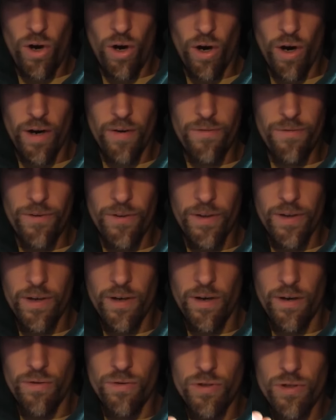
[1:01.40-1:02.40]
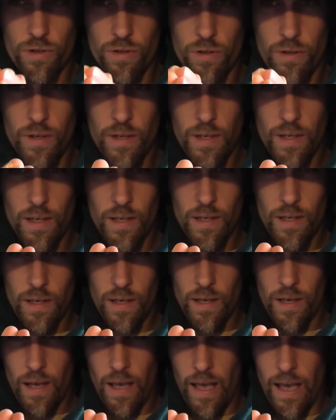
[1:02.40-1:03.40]
hard for the coach
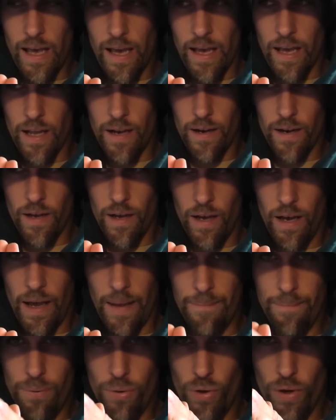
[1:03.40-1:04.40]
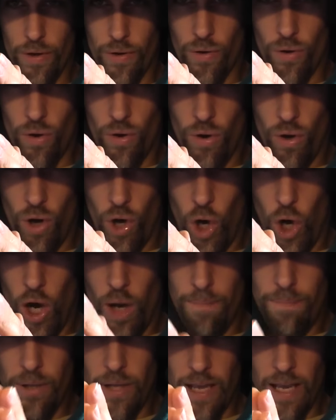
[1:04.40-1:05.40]
and I put
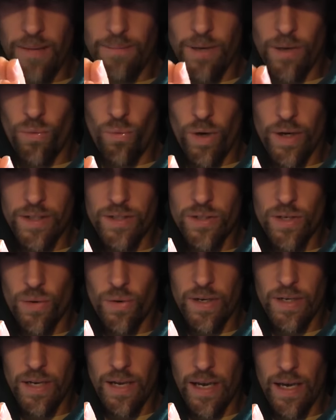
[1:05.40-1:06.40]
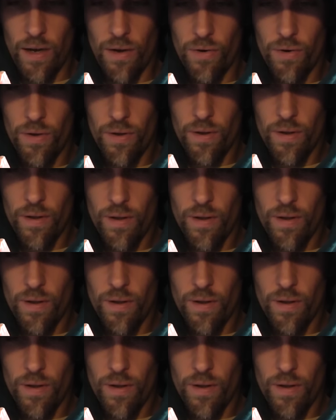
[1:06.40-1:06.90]
all blame on what is going down